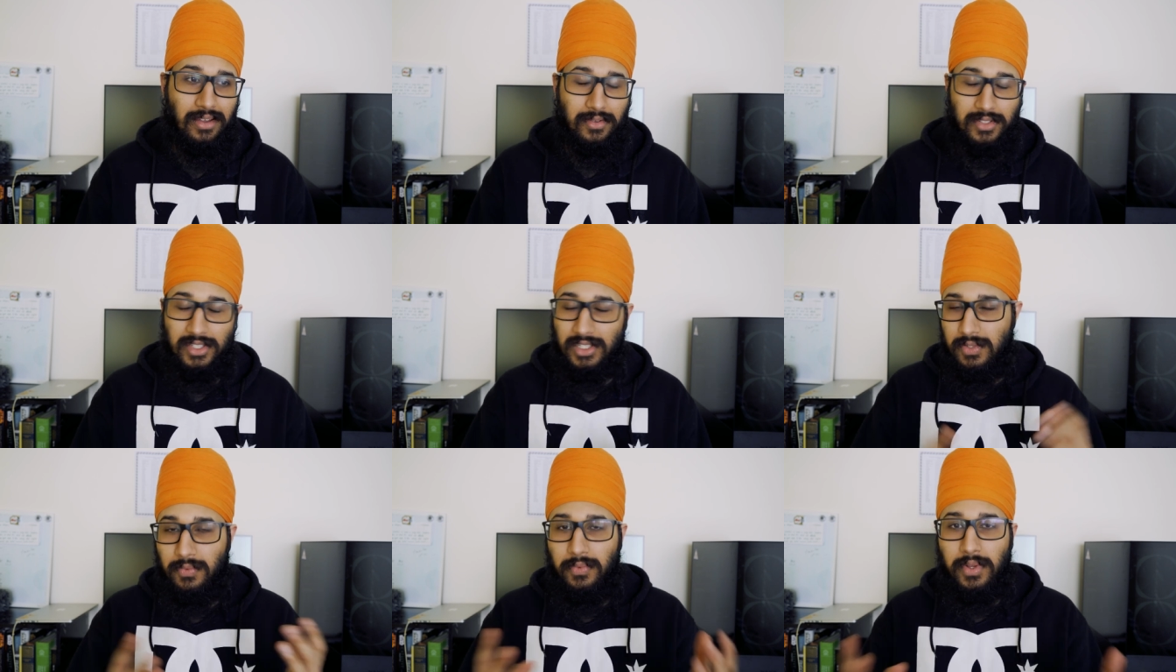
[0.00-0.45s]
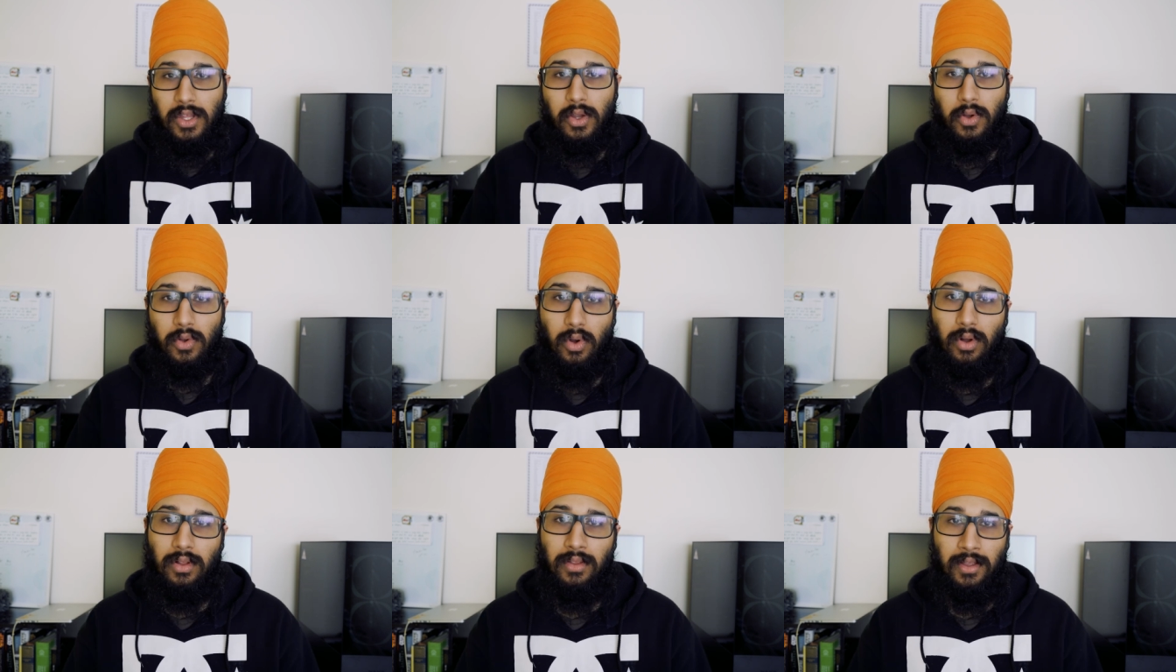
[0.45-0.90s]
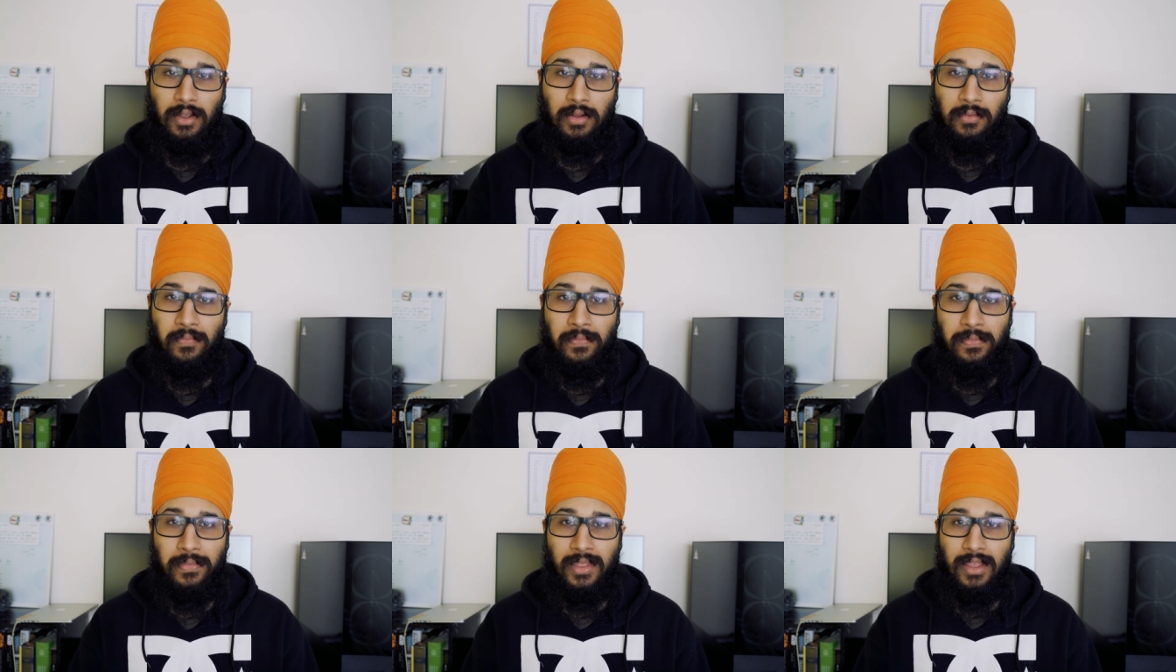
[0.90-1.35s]
Just video call her.
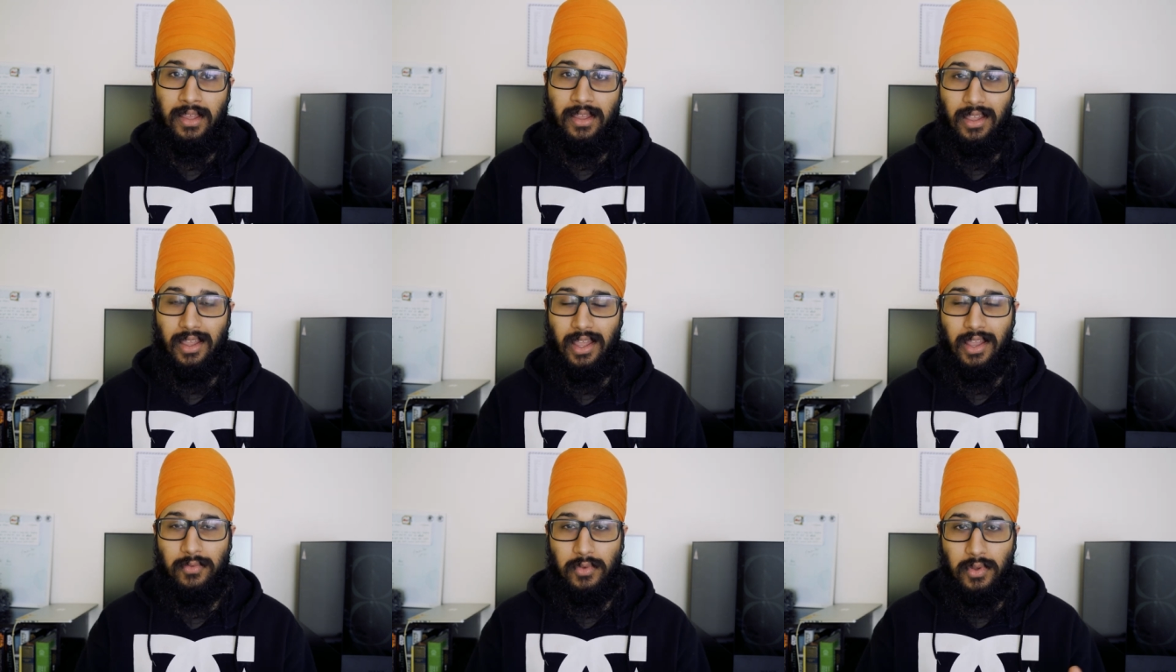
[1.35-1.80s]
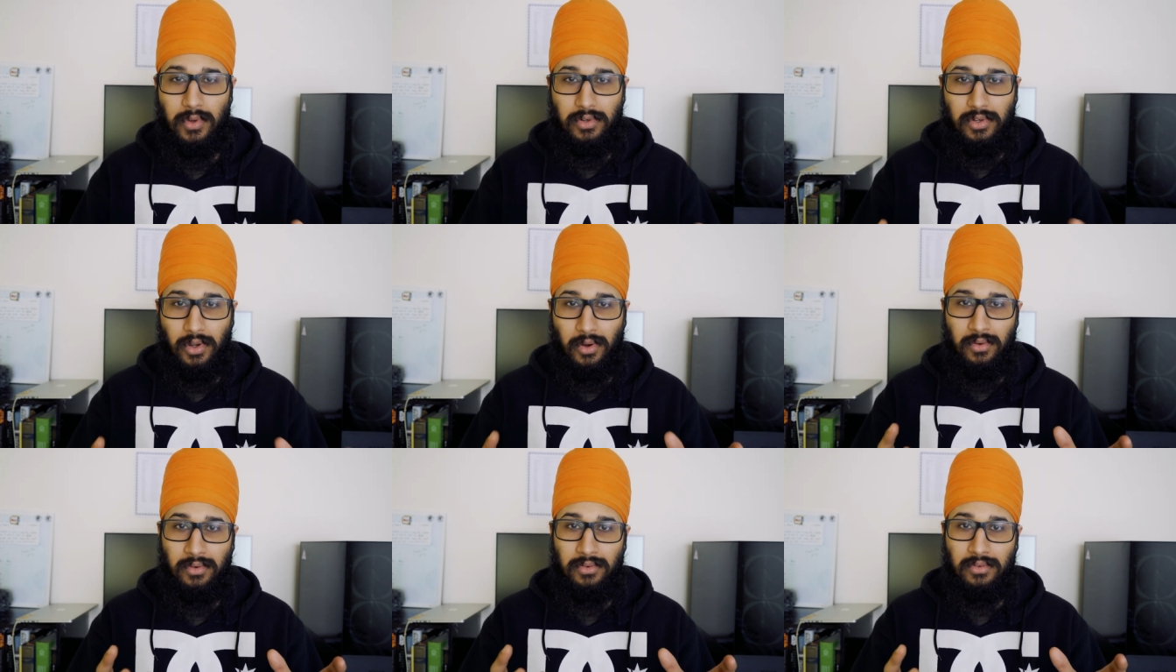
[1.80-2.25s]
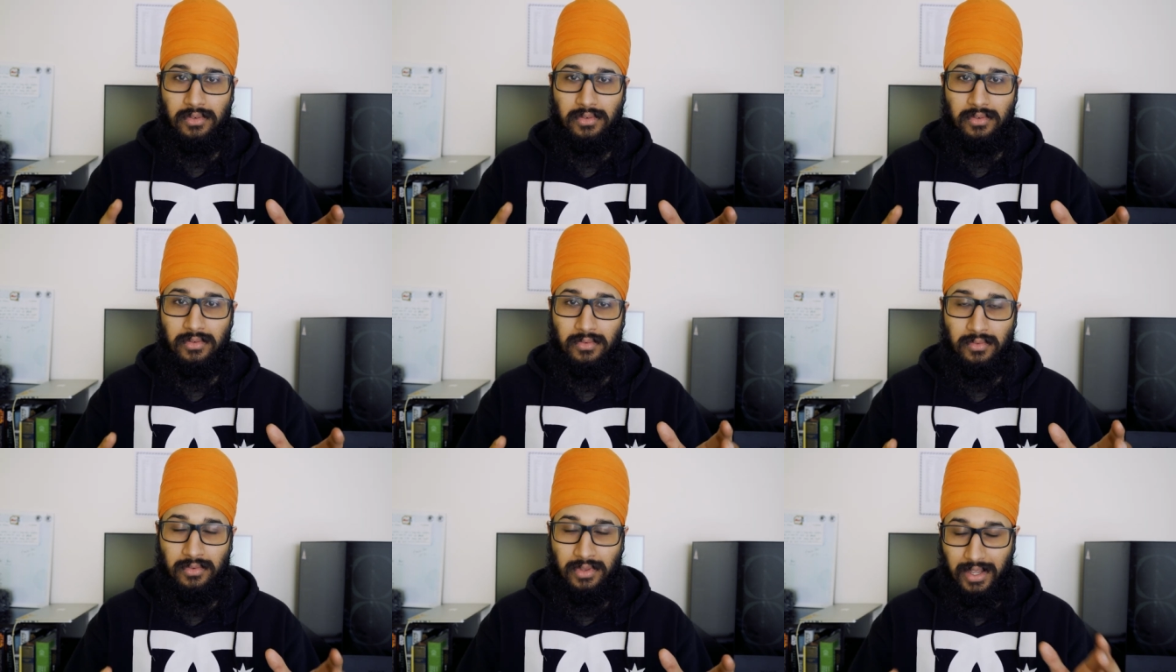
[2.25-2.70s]
If you don't,
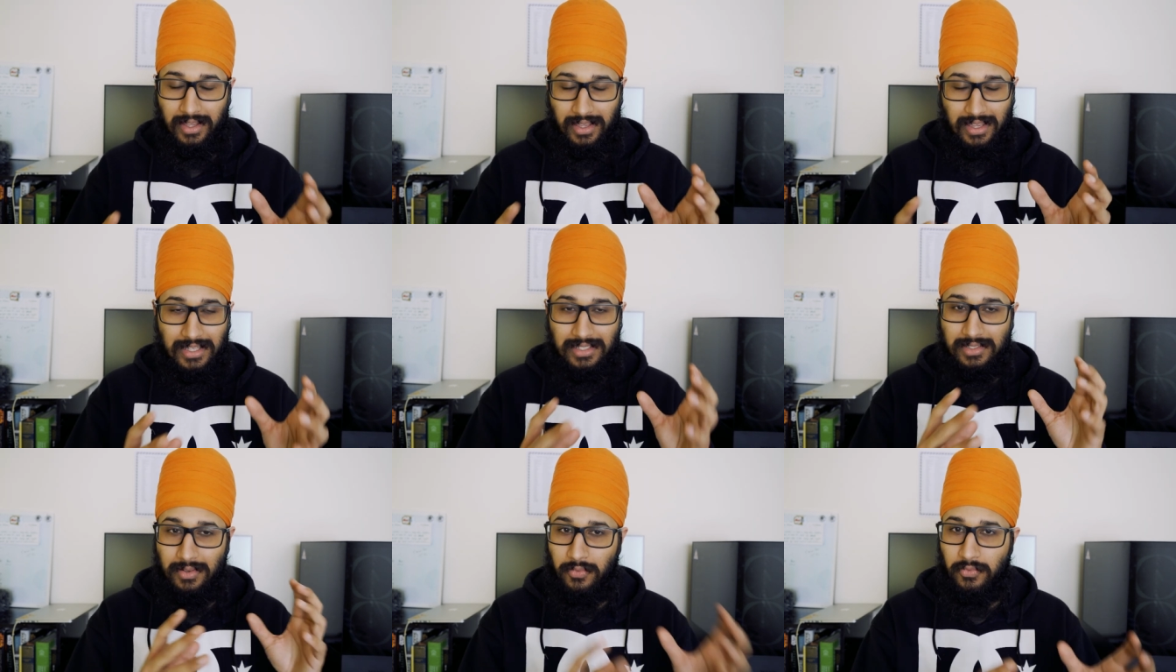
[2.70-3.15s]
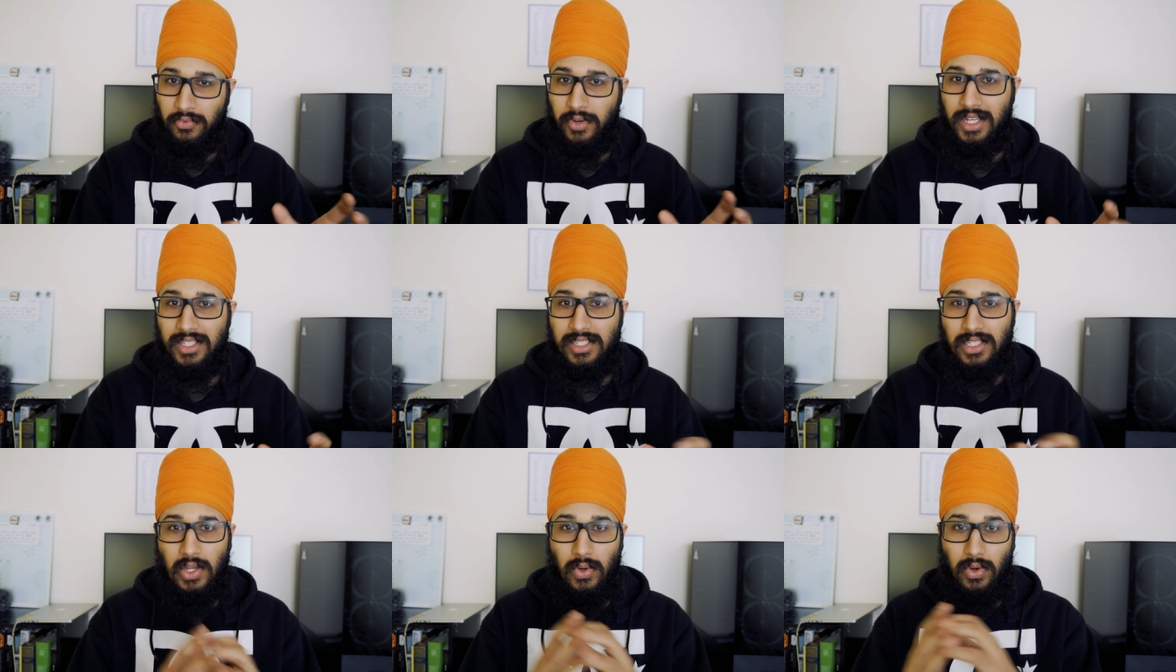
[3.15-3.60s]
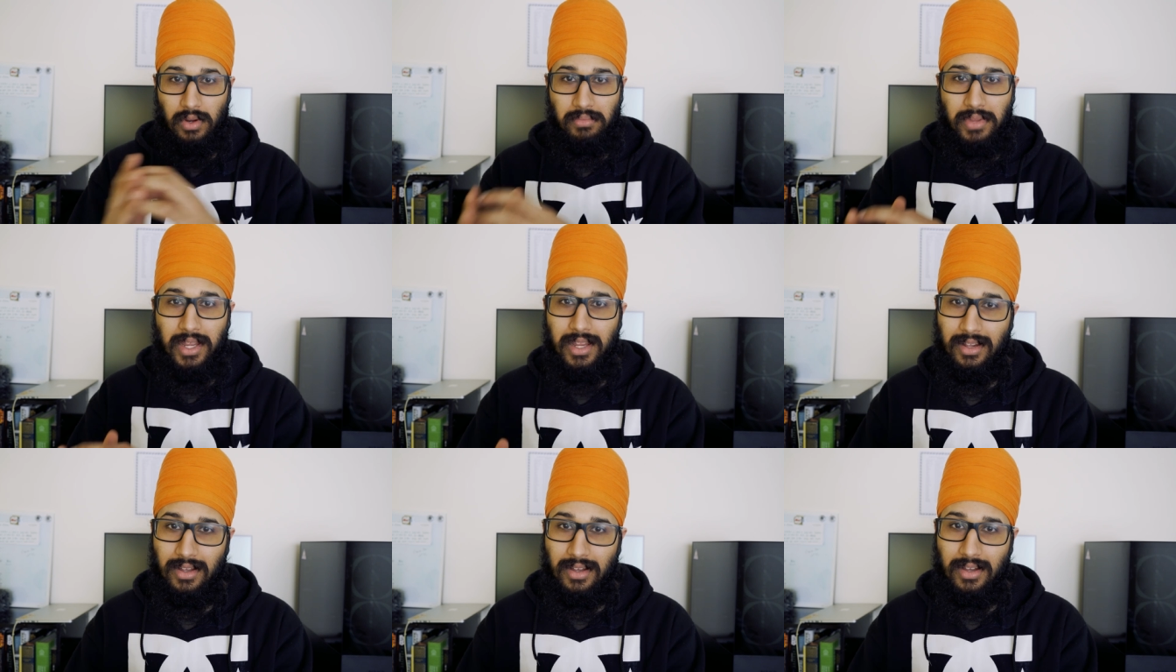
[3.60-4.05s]
like, he's afraid to go and
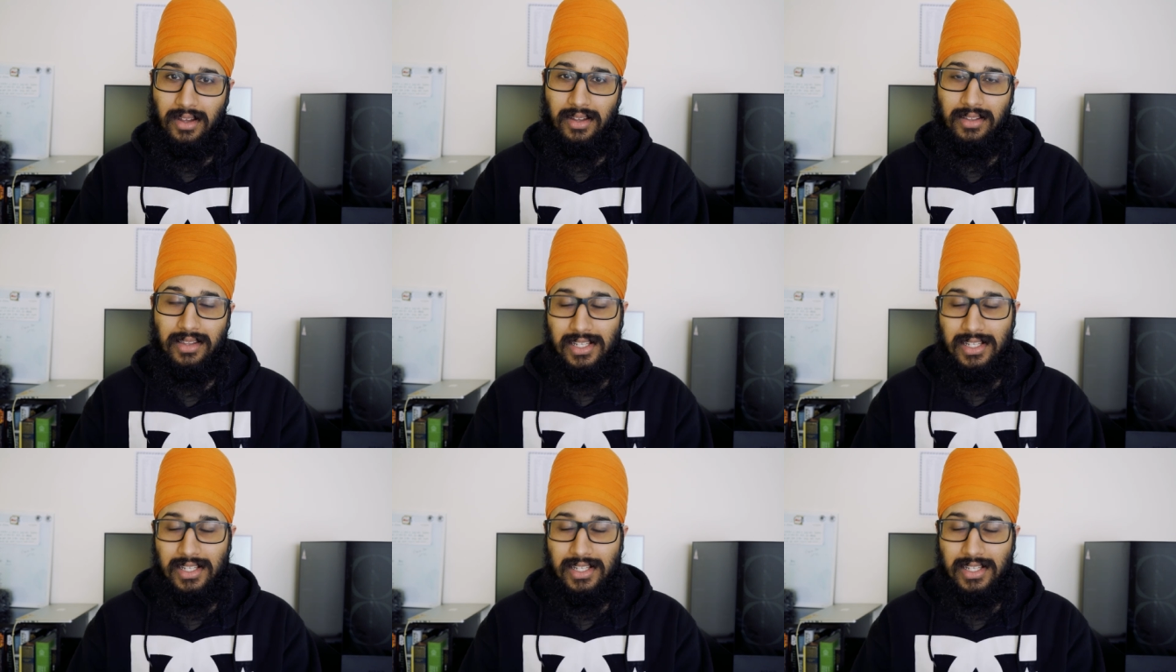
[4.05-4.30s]
meet her.